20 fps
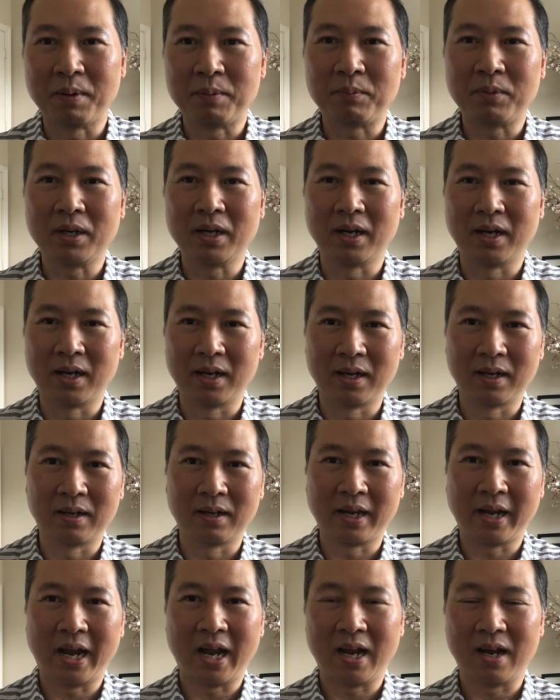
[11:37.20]

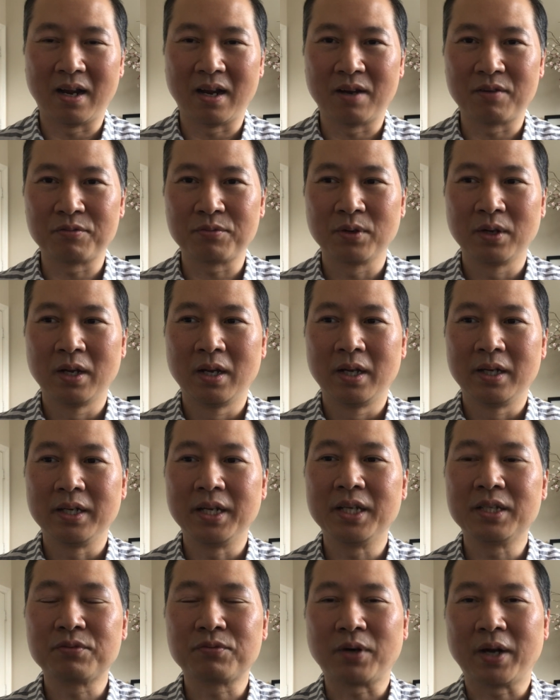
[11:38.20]
have
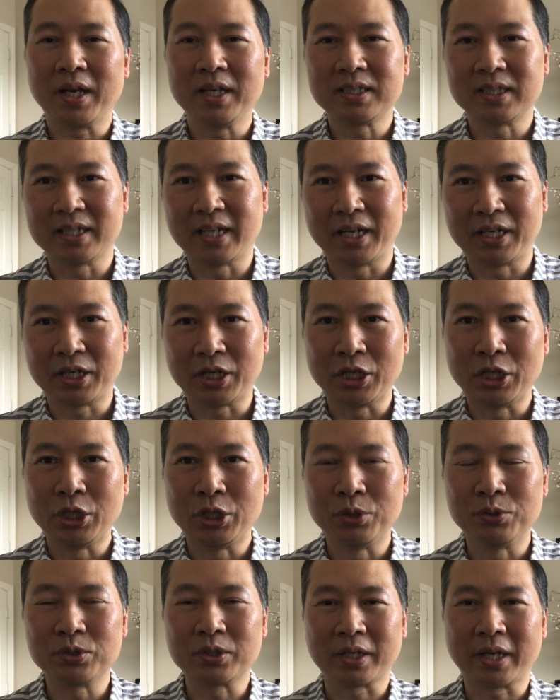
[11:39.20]
these phrases that you can
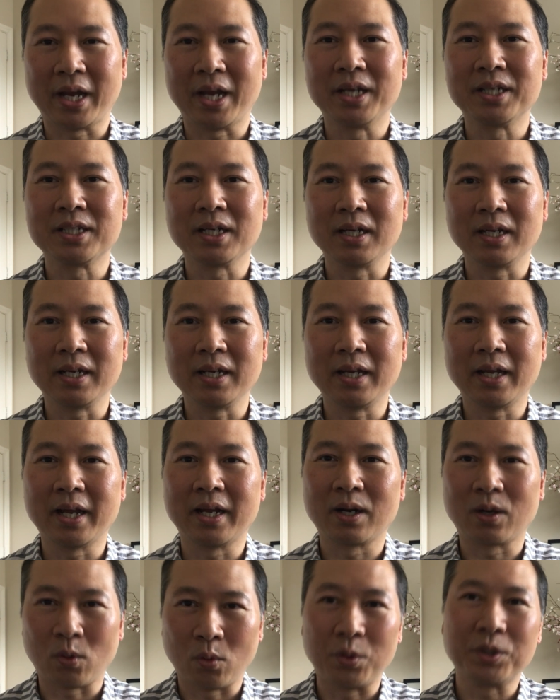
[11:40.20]
use occasionally, and
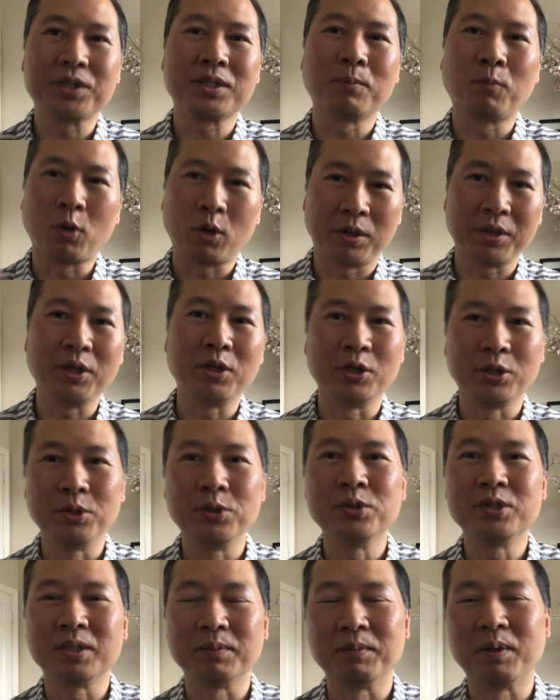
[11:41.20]
of course, the more you
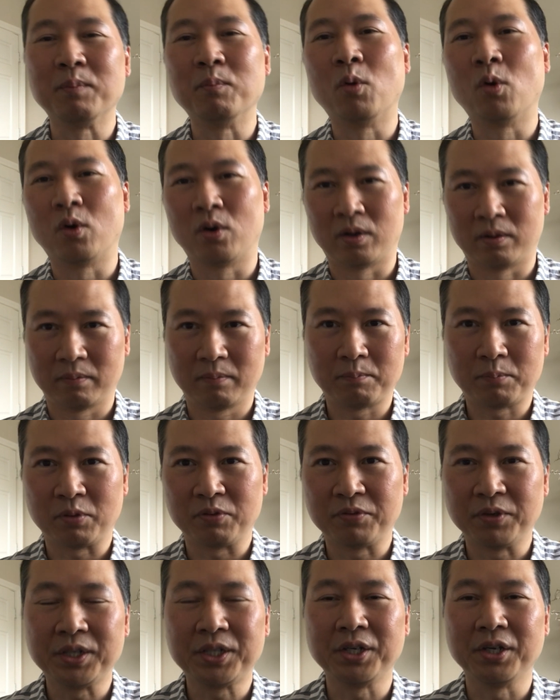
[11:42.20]
use them, the more
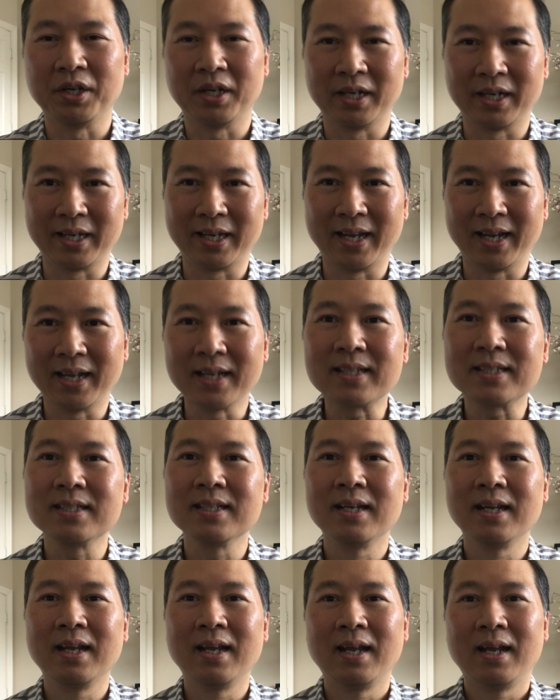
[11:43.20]
proficient you're going to get.
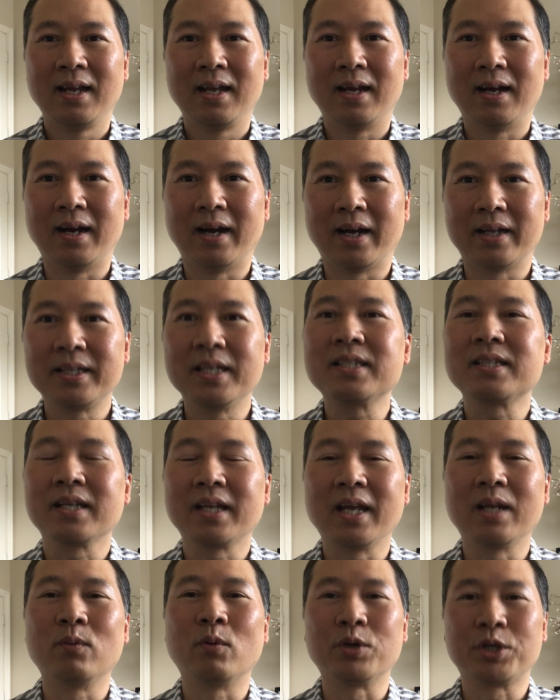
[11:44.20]
This
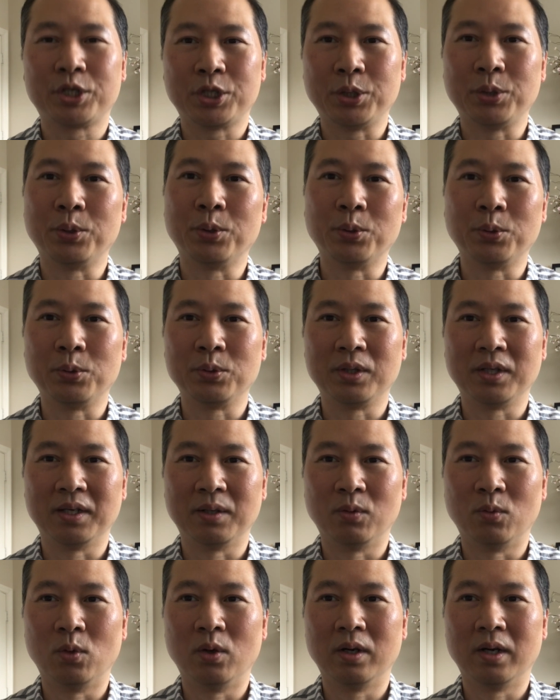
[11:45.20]
again will show
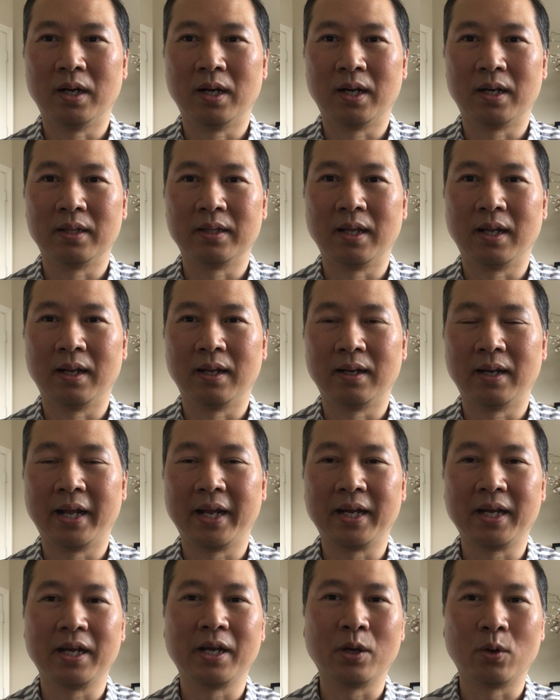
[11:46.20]
the
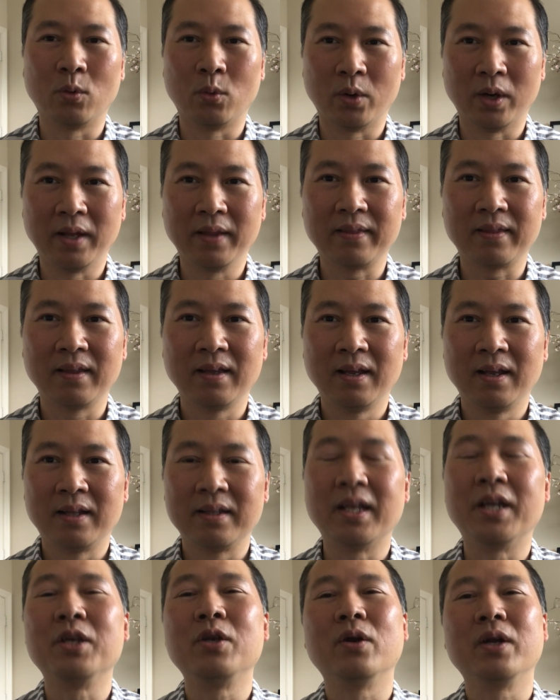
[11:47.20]
lady you're with
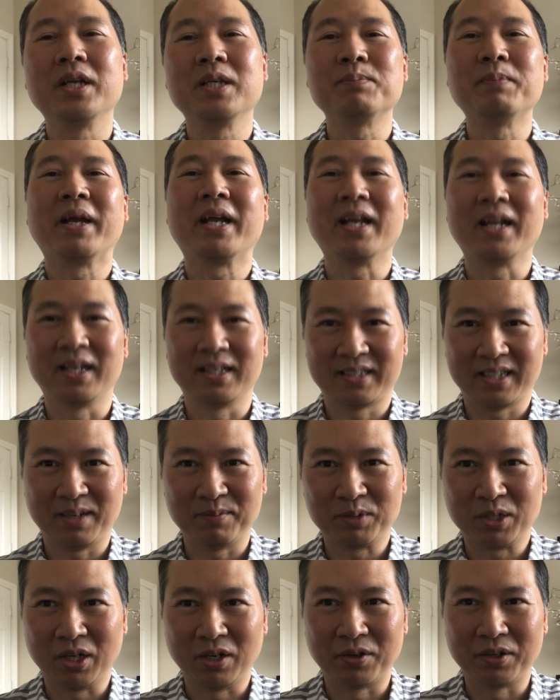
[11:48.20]
that you're at least making an
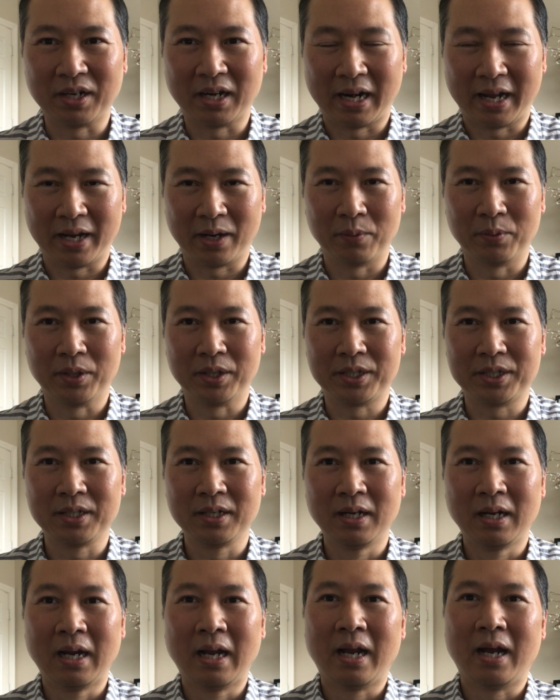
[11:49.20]
attempt to learn the language.
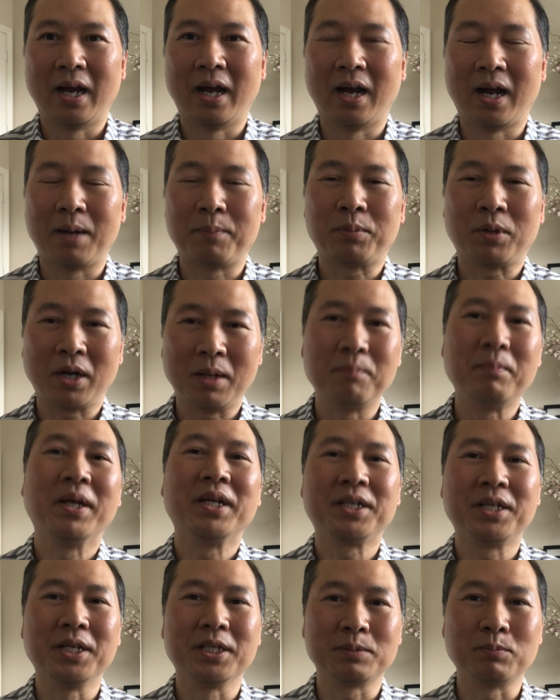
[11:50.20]
I probably
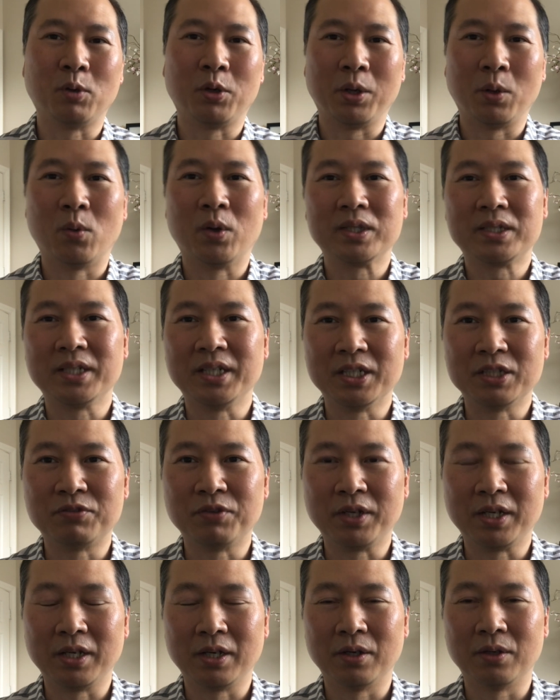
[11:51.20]
mentioned this more than once in this
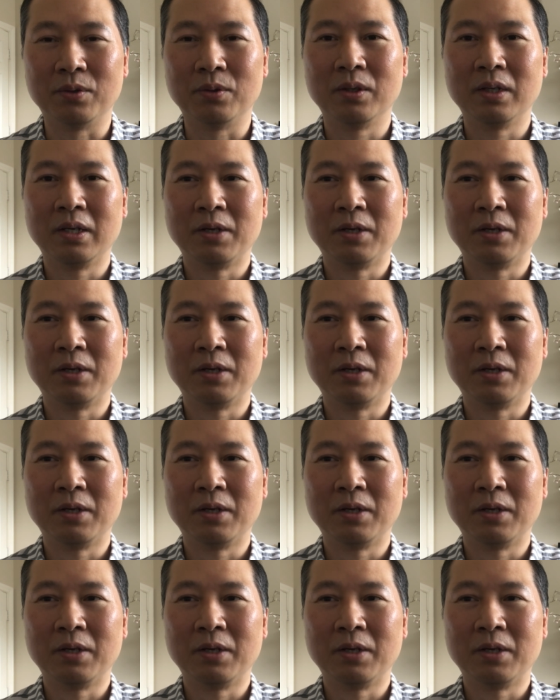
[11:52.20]
video.